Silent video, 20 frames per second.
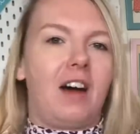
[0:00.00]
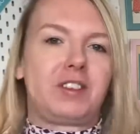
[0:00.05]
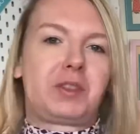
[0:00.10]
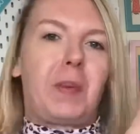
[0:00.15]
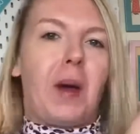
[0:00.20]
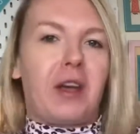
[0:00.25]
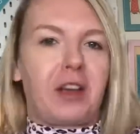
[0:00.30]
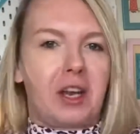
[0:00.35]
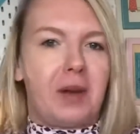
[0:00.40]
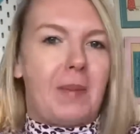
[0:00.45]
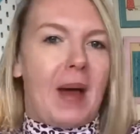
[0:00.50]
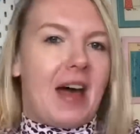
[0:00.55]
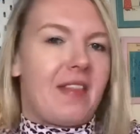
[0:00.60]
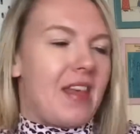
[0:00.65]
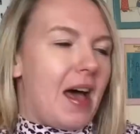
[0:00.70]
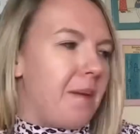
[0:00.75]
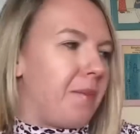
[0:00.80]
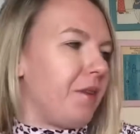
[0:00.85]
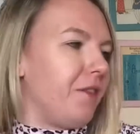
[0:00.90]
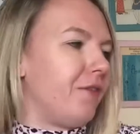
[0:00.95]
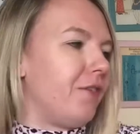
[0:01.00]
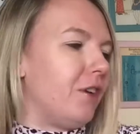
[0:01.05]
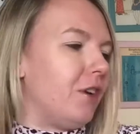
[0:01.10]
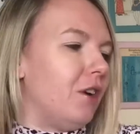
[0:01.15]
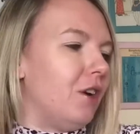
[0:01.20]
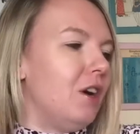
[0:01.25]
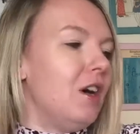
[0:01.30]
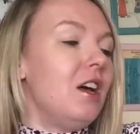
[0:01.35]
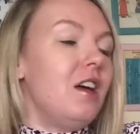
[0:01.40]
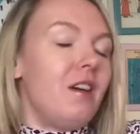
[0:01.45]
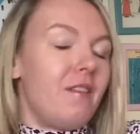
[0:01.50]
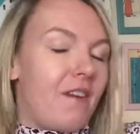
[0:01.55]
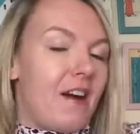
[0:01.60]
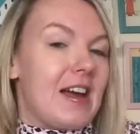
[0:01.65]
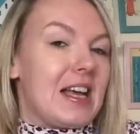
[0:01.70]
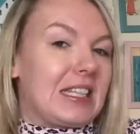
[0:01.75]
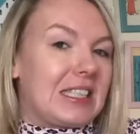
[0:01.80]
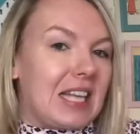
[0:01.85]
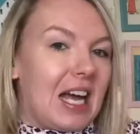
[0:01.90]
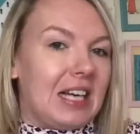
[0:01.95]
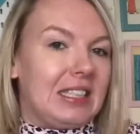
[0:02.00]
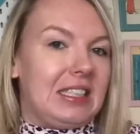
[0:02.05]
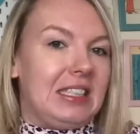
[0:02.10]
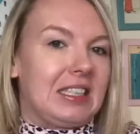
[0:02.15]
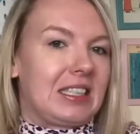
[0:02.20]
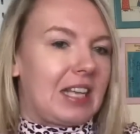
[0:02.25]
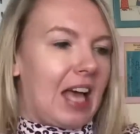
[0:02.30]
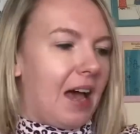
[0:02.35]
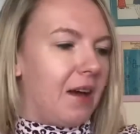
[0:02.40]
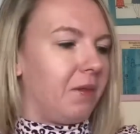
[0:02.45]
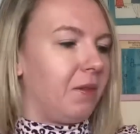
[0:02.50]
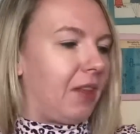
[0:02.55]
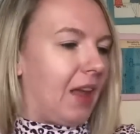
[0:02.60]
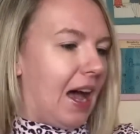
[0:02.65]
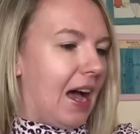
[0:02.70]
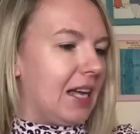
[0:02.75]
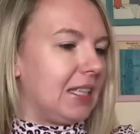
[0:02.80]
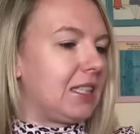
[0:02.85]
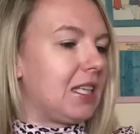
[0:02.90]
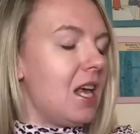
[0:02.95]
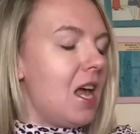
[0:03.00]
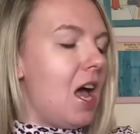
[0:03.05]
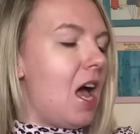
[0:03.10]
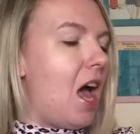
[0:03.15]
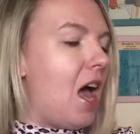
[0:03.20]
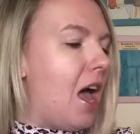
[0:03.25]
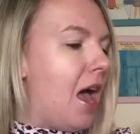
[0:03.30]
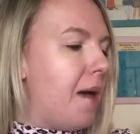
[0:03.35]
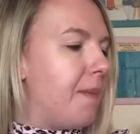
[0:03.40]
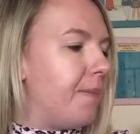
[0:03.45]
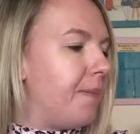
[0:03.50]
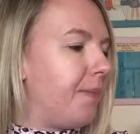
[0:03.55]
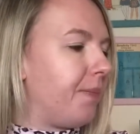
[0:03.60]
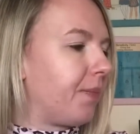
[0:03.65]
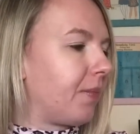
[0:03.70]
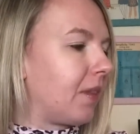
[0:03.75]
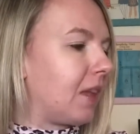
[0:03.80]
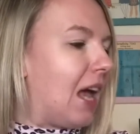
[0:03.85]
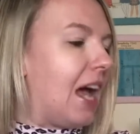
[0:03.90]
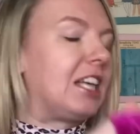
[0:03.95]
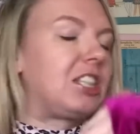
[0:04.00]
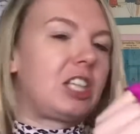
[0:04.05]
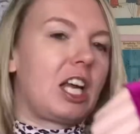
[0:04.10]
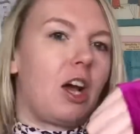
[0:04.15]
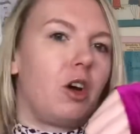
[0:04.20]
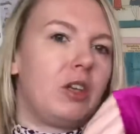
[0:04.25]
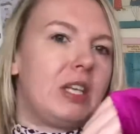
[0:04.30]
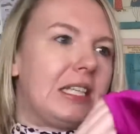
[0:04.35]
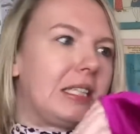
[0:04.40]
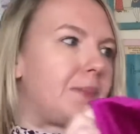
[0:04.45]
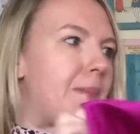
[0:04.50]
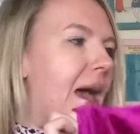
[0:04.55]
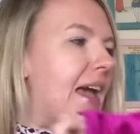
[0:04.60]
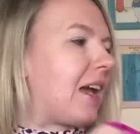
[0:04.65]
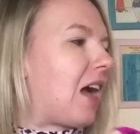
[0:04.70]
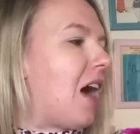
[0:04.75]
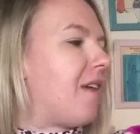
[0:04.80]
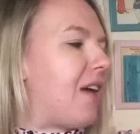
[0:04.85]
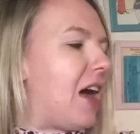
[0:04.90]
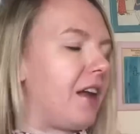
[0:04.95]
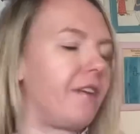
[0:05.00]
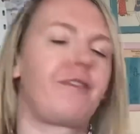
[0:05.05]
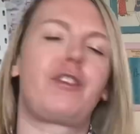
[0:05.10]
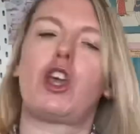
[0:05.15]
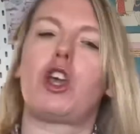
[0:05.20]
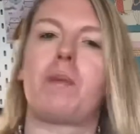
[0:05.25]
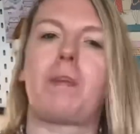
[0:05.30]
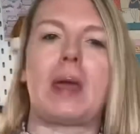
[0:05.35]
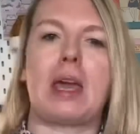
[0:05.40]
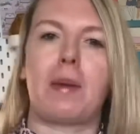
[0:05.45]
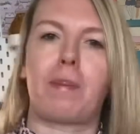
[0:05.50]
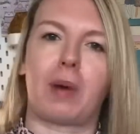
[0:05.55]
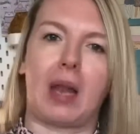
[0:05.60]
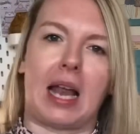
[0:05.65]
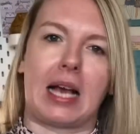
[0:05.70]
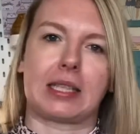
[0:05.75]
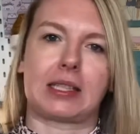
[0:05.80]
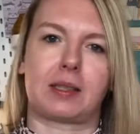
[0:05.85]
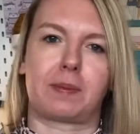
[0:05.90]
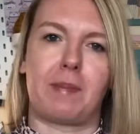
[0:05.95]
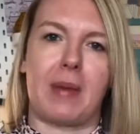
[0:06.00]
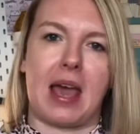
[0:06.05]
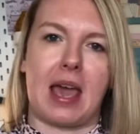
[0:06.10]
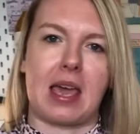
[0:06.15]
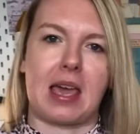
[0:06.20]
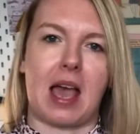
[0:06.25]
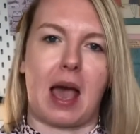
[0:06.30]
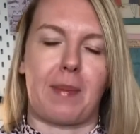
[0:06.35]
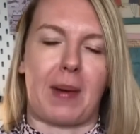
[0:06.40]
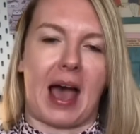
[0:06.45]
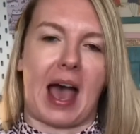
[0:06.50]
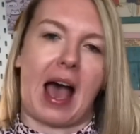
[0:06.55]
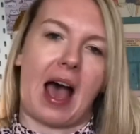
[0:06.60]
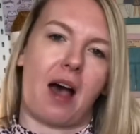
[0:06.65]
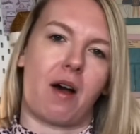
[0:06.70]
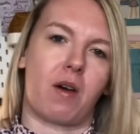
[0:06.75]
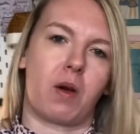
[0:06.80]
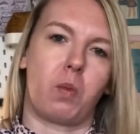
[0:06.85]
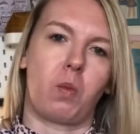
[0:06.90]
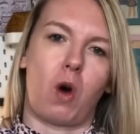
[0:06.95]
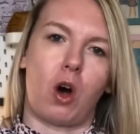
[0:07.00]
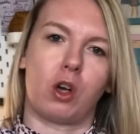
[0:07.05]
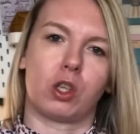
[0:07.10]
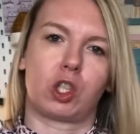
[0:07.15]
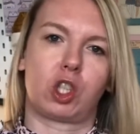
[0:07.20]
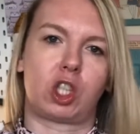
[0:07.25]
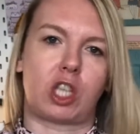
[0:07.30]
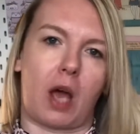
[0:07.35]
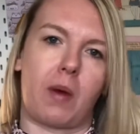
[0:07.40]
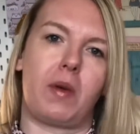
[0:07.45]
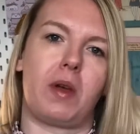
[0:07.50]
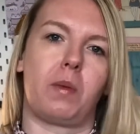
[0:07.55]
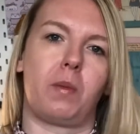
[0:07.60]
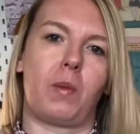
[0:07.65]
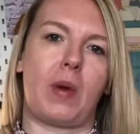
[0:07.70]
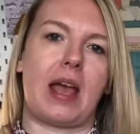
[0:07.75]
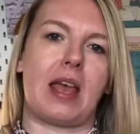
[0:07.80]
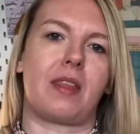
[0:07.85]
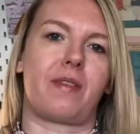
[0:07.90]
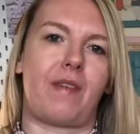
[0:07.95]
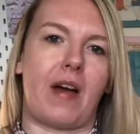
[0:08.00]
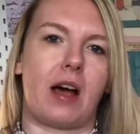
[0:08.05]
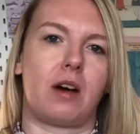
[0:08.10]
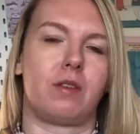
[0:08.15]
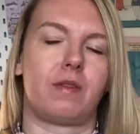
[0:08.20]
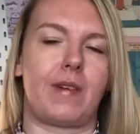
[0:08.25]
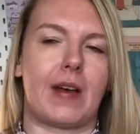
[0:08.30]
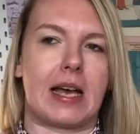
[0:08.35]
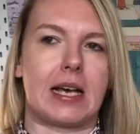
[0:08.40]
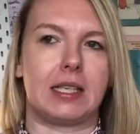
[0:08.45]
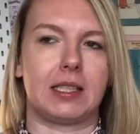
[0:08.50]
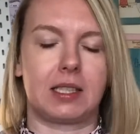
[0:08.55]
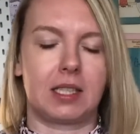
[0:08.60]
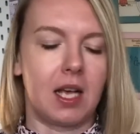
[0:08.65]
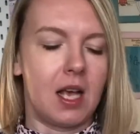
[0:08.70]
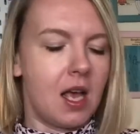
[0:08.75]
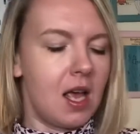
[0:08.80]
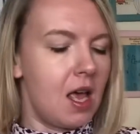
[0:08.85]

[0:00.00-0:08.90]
I've spoken about that before. Very excited to get that. Actually, on this make, I've had a few people ask me about how it was sewing with velvet.